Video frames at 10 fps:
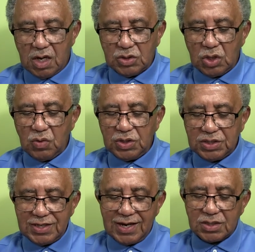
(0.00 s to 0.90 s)
And so we
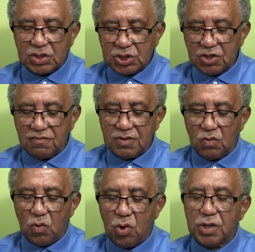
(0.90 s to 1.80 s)
see that the
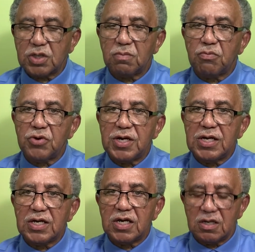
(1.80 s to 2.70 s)
servant wanted to
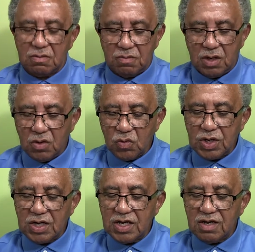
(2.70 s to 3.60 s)
bring him
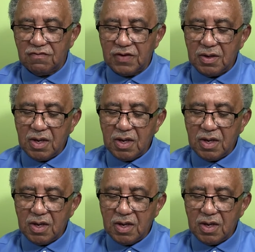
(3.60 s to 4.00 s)
relief